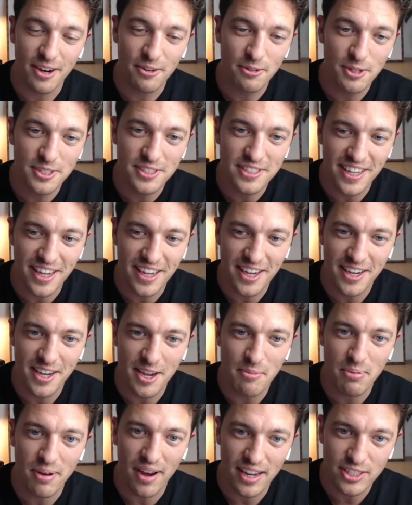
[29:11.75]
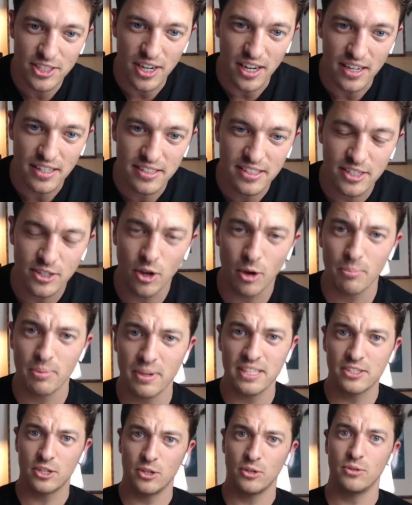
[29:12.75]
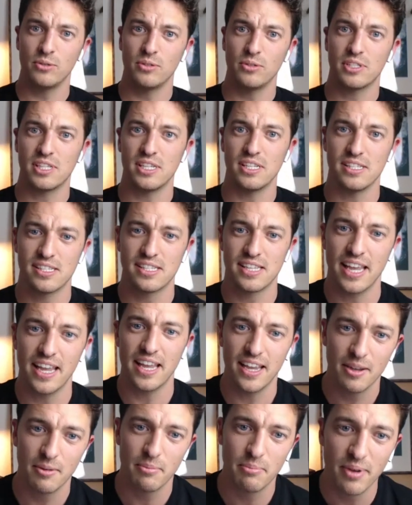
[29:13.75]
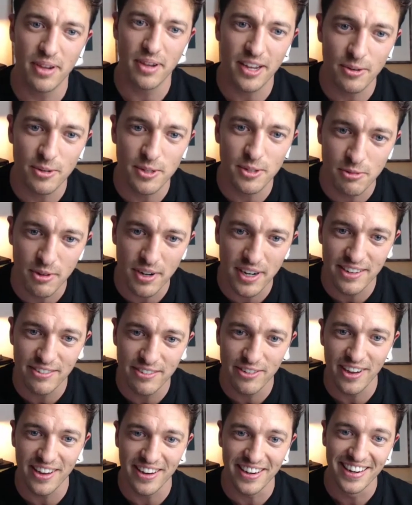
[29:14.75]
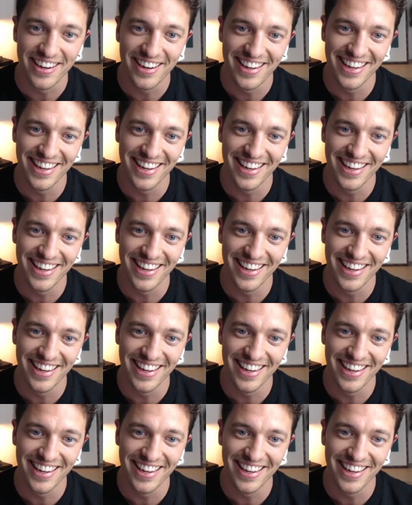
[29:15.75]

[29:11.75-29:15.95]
It was a pleasure to not be too sincere, but it was really fun.